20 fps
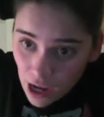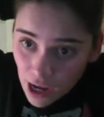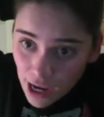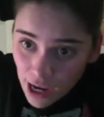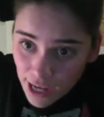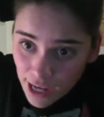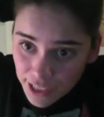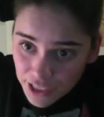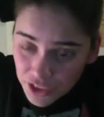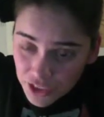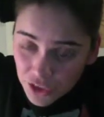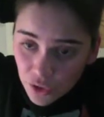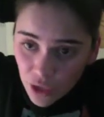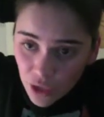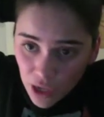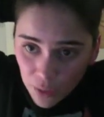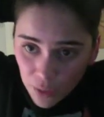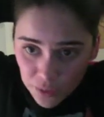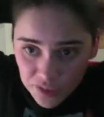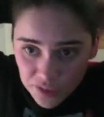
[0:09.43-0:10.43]
I didn't know
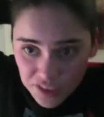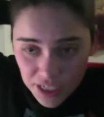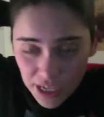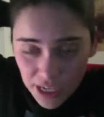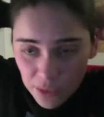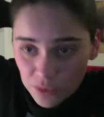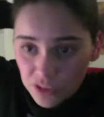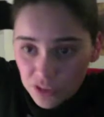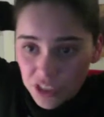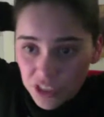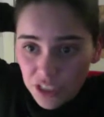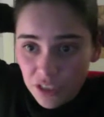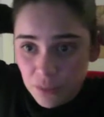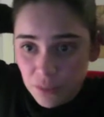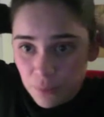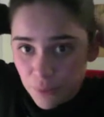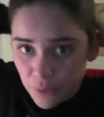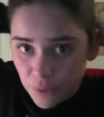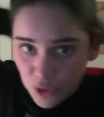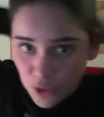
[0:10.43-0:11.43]
how was, I was going to
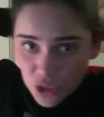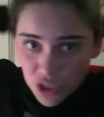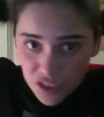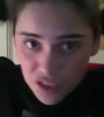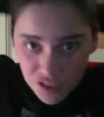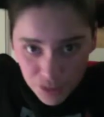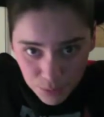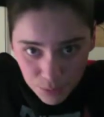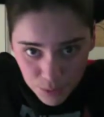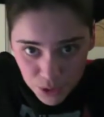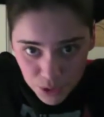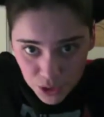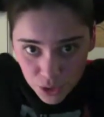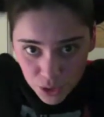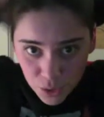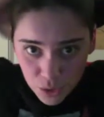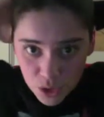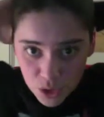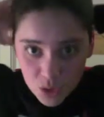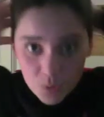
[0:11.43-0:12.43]
approach this
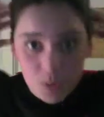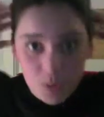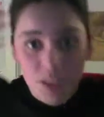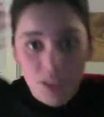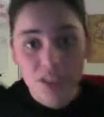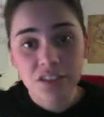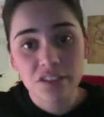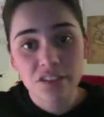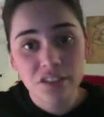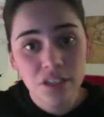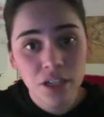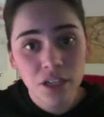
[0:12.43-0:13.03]
episode just because,